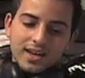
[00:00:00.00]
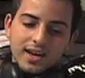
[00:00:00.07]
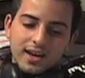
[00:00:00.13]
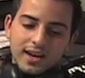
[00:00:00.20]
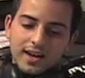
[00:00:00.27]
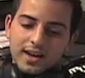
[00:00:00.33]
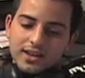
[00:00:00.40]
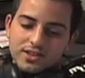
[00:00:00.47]

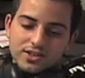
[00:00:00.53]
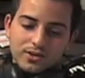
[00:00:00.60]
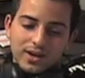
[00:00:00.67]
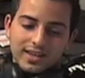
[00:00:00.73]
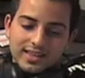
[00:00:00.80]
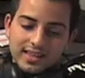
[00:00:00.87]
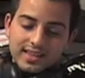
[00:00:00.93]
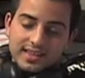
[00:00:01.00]
So
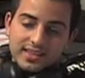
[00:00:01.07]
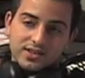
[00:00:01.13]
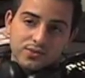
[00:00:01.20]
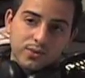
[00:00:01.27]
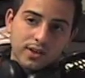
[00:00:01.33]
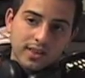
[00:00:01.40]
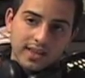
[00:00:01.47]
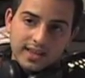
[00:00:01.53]
I think it's
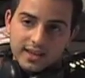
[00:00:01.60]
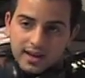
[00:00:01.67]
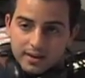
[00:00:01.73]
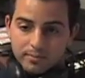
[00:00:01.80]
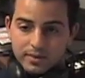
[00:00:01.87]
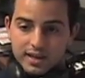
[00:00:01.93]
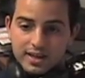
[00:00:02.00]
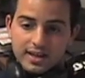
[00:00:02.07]
really
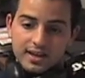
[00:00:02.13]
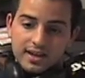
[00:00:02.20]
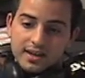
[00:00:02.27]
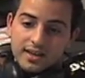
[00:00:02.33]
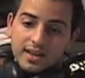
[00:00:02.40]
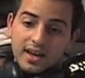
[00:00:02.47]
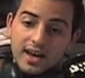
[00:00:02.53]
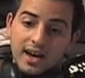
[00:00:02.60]
gotten me
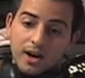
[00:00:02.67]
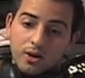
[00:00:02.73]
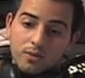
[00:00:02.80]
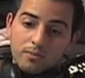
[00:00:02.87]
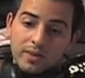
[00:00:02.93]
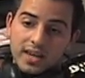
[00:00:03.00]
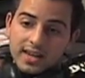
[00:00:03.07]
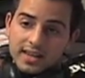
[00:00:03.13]

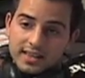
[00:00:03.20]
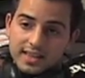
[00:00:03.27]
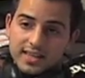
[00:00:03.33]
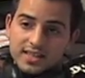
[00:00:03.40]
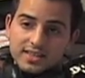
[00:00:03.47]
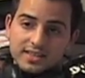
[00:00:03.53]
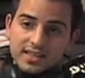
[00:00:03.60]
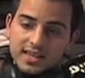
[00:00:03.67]
out meeting
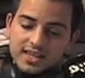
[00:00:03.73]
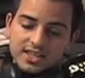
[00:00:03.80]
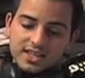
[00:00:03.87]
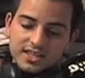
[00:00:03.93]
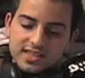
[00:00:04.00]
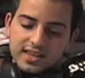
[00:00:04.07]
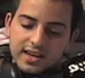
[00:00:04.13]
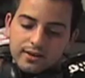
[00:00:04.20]
these
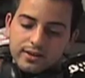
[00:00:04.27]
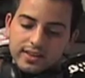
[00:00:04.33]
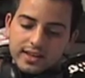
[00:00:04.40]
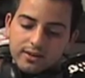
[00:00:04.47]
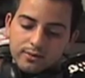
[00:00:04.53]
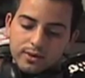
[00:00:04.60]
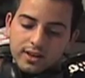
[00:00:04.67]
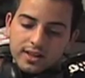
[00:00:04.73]
teachers here, and
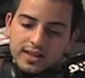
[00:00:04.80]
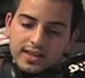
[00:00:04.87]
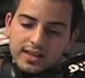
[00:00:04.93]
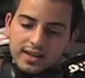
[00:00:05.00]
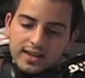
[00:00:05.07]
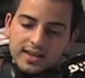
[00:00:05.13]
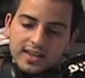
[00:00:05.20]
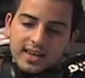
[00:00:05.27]
they're really
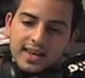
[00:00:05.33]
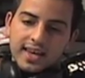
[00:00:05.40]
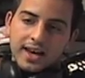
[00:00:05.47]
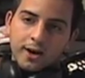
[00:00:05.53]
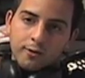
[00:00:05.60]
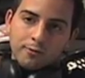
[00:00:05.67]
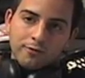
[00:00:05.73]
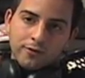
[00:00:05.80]

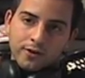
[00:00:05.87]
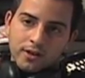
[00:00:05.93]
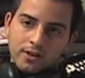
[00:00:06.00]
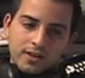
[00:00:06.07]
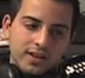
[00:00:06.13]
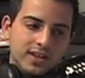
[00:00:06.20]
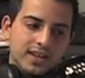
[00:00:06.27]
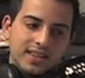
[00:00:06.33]

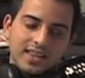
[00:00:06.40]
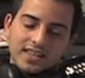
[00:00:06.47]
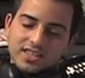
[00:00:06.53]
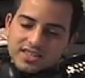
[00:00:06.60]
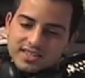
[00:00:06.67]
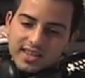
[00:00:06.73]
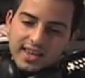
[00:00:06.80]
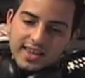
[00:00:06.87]
helpful. They
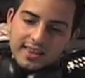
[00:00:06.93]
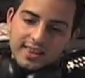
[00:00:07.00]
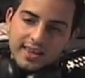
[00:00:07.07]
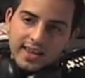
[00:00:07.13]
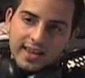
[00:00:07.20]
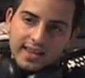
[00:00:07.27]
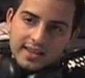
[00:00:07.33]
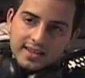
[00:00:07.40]
stay
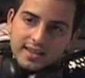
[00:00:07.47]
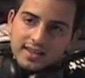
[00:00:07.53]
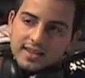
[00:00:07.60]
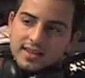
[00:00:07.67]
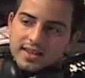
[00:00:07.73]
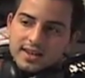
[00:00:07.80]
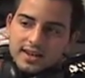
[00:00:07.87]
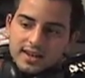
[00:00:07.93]
late.
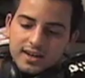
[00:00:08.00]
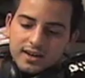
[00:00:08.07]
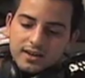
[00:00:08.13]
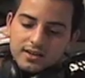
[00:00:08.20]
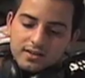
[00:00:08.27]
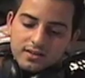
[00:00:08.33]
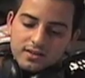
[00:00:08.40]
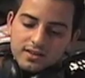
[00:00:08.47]

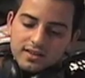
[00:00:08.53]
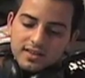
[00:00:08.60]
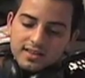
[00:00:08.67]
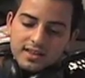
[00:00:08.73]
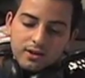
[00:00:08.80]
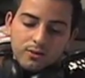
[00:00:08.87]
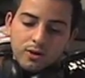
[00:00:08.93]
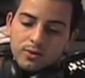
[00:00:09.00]

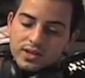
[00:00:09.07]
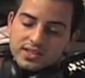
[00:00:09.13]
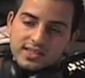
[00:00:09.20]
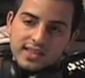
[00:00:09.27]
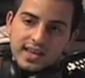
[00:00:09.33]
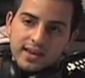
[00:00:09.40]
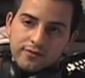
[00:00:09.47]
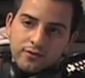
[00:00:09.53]
They're always
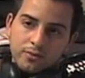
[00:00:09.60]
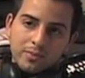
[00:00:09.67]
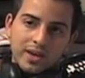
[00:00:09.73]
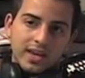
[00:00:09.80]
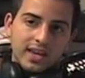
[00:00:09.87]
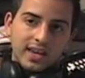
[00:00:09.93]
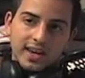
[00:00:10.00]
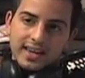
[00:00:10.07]
there for
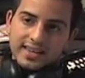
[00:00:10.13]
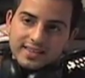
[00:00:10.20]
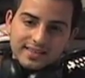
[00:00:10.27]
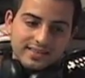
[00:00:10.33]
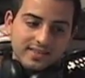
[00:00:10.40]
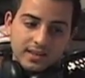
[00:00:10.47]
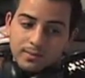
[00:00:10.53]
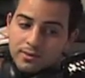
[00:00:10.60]
me.
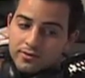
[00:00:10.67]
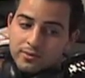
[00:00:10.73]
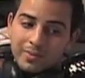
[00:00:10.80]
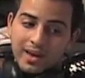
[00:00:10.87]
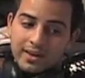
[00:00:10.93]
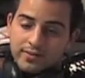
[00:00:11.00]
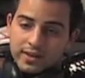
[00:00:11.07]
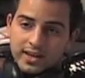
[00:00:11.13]
Some of them
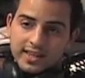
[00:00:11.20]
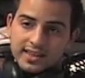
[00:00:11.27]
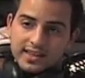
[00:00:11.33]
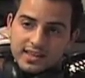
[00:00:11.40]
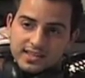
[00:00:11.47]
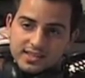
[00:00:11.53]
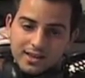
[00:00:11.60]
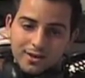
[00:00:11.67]
I even got
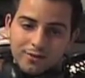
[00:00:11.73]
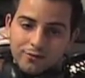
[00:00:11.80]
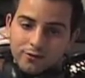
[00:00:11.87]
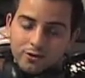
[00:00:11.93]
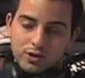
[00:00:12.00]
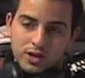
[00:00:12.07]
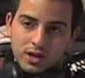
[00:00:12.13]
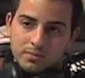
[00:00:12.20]
their cell
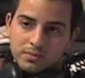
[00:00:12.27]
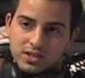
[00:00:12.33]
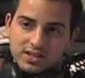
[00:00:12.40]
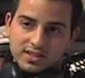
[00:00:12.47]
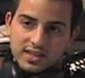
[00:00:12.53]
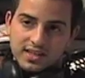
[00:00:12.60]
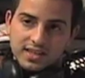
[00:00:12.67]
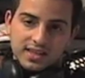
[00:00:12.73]
phone
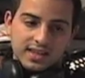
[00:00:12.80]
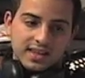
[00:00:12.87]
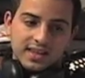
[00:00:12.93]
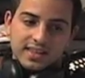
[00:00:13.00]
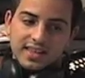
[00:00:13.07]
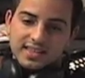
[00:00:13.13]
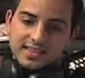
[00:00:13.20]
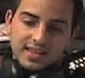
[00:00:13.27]
numbers. They
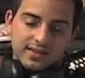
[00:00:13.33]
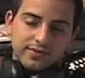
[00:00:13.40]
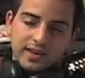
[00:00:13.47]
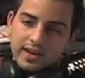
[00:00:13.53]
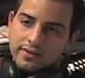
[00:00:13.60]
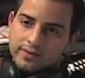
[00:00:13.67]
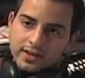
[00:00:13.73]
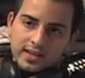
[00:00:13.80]
said if you
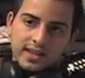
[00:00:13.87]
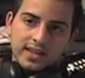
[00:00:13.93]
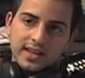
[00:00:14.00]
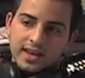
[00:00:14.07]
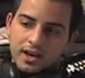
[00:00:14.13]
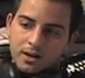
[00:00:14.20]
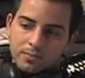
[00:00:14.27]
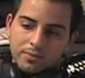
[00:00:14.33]
ever need
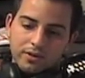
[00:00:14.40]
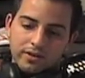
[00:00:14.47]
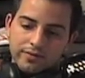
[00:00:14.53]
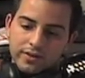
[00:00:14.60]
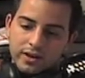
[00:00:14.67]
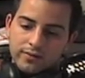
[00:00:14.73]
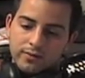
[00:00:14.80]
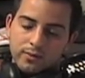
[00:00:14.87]
help or
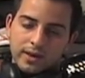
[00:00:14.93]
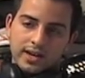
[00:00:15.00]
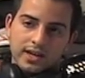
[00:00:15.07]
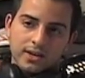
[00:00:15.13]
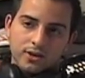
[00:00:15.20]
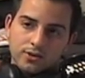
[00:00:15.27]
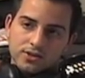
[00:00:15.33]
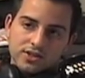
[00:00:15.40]
if you ever want to
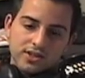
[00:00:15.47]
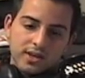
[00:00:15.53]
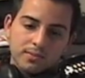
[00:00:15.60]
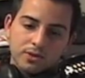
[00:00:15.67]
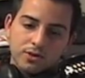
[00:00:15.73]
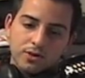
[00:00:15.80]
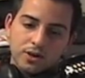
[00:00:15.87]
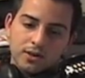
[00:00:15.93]
go
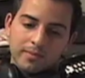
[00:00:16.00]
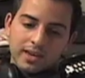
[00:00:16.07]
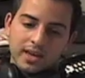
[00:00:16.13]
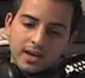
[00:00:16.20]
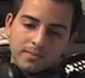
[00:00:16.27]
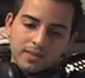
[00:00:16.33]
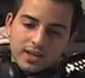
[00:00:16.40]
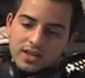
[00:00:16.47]
something, call me
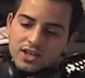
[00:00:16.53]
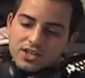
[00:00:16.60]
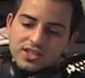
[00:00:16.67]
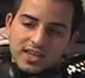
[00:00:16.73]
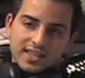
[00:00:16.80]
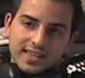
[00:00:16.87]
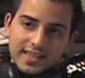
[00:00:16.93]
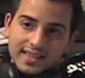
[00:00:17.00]
up.
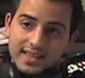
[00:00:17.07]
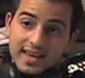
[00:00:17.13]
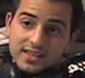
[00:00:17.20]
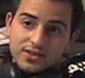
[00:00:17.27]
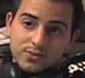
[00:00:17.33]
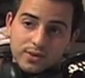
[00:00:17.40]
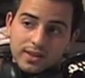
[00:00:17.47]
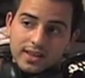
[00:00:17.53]
So I think
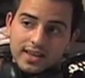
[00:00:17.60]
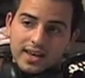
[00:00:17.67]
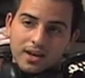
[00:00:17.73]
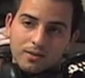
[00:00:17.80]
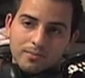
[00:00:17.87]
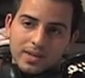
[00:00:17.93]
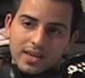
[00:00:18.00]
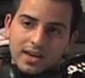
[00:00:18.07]
that's really
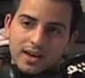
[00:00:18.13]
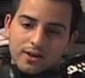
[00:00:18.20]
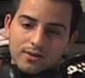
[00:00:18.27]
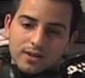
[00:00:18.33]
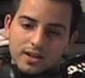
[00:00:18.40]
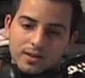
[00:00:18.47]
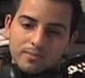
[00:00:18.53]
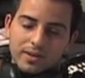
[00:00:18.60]
helped me
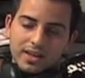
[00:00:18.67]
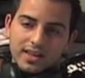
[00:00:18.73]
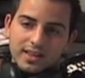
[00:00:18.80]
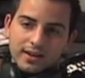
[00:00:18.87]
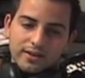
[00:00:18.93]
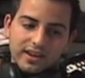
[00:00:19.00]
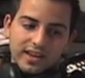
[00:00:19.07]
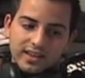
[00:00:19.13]
out, being
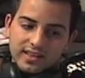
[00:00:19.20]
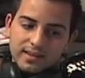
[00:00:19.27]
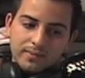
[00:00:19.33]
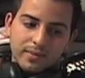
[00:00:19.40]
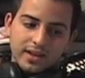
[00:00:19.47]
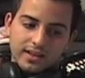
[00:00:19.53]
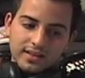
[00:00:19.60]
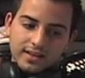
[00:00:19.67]
very
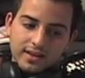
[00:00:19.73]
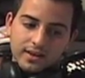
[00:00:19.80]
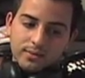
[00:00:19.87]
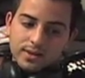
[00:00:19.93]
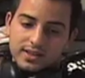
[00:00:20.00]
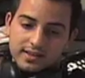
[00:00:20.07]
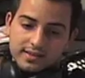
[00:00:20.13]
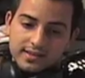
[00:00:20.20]
intimate
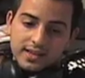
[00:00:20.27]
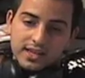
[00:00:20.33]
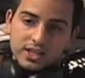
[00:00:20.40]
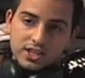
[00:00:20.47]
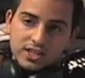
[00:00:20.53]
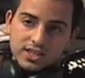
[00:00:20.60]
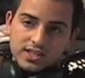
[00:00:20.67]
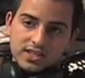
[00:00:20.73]
with the
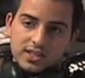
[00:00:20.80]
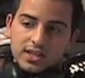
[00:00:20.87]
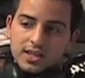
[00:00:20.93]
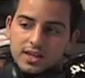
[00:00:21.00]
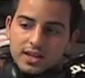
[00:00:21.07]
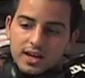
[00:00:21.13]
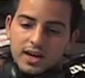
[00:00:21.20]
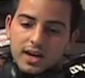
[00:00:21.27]
teachers.
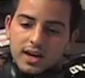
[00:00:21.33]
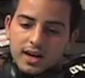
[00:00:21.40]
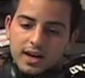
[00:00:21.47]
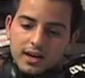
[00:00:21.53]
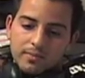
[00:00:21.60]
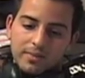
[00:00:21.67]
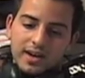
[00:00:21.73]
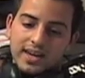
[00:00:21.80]

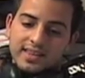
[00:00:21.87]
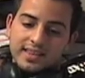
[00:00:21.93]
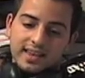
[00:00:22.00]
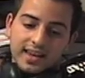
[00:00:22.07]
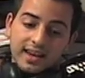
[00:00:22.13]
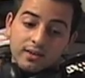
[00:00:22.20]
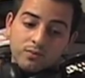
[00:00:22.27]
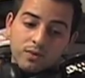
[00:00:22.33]
I
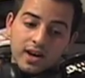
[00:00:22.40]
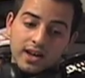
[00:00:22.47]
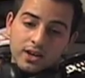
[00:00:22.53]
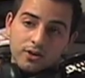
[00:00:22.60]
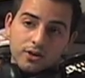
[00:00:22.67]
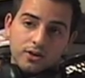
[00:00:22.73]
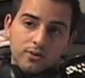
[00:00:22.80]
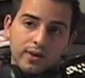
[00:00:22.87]
think I want to
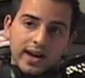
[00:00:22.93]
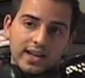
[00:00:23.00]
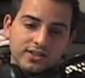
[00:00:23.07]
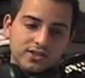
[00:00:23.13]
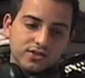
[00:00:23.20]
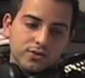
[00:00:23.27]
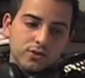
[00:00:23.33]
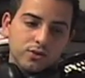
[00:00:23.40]
go to grad
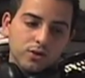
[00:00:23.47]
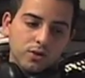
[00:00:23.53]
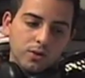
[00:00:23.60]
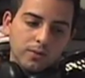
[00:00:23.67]
school,